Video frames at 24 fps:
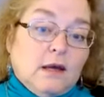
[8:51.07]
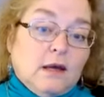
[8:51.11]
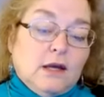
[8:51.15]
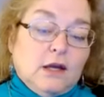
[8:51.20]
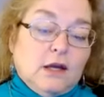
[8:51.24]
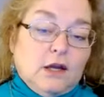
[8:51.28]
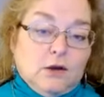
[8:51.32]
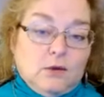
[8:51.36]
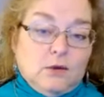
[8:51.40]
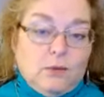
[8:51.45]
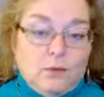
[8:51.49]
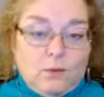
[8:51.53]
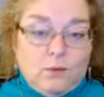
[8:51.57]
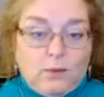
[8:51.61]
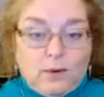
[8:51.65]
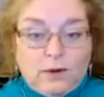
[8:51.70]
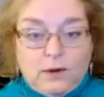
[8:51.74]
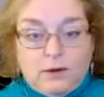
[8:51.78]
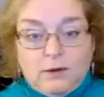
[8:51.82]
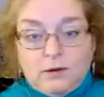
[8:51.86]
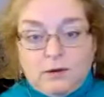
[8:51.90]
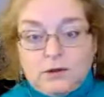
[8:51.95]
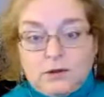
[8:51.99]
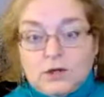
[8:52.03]
you know,
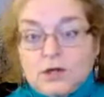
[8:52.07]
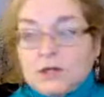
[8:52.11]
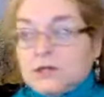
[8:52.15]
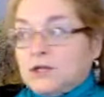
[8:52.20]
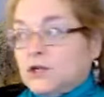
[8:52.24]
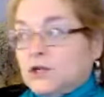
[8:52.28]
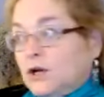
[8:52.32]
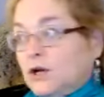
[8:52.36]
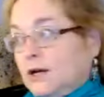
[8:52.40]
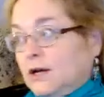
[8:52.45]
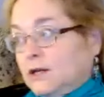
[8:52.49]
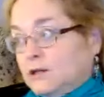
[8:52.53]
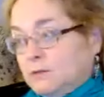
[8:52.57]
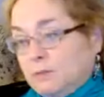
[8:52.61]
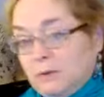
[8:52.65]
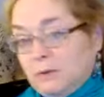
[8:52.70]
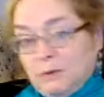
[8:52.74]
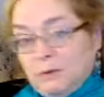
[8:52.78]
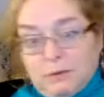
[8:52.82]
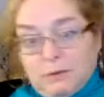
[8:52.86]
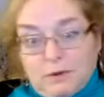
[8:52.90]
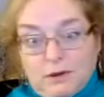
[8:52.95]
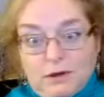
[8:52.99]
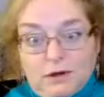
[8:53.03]
where the sun shines,
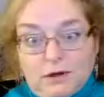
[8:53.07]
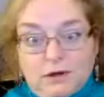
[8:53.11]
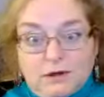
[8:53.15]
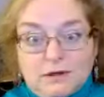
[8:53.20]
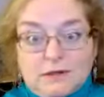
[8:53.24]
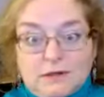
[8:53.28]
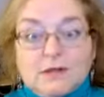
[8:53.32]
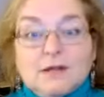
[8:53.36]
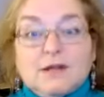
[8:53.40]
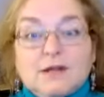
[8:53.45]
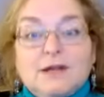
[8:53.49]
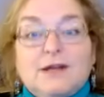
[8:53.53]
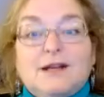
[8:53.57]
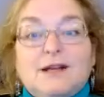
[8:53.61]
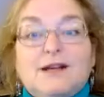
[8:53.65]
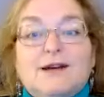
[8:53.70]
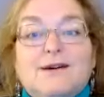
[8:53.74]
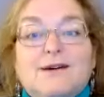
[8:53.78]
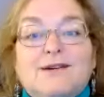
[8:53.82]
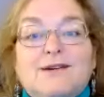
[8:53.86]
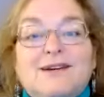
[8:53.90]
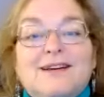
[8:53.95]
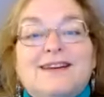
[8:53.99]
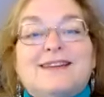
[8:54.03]
people look, you
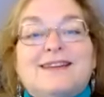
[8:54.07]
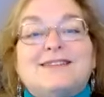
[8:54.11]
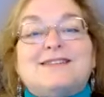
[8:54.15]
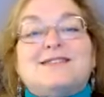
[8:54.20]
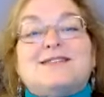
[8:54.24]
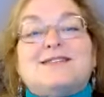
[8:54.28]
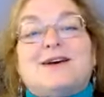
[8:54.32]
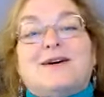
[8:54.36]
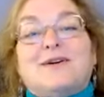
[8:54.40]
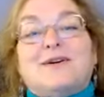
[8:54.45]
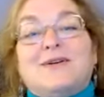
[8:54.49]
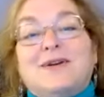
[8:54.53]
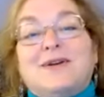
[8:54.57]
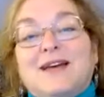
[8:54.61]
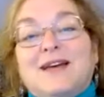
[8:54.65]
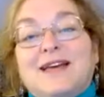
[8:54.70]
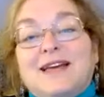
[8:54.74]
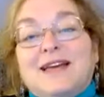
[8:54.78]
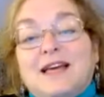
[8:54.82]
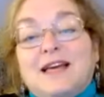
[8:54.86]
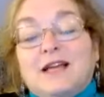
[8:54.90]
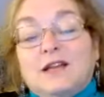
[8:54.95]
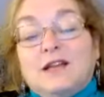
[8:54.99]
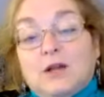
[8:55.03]
know, so
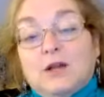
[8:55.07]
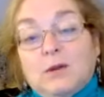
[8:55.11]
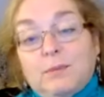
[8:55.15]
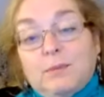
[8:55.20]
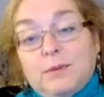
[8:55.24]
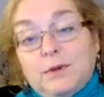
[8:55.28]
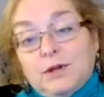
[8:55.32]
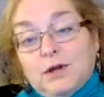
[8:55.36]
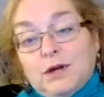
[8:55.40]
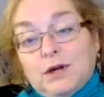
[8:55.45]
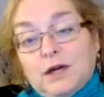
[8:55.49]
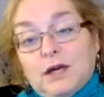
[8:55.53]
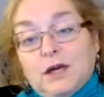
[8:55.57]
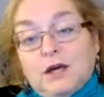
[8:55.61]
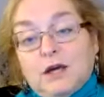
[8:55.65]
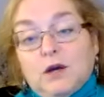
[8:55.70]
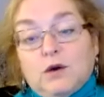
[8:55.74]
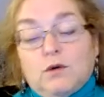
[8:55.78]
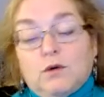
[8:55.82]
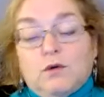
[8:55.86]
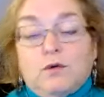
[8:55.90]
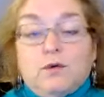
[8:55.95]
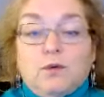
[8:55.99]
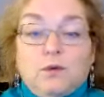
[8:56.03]
they'll be
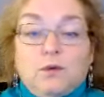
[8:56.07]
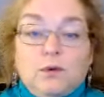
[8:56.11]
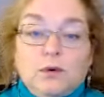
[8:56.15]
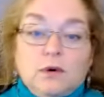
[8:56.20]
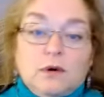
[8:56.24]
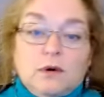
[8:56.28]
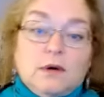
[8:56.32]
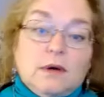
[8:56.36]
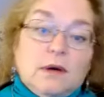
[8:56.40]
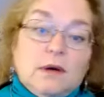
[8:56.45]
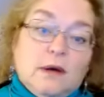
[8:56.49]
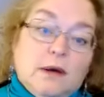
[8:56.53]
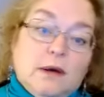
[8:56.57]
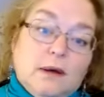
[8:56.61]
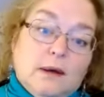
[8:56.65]
looking for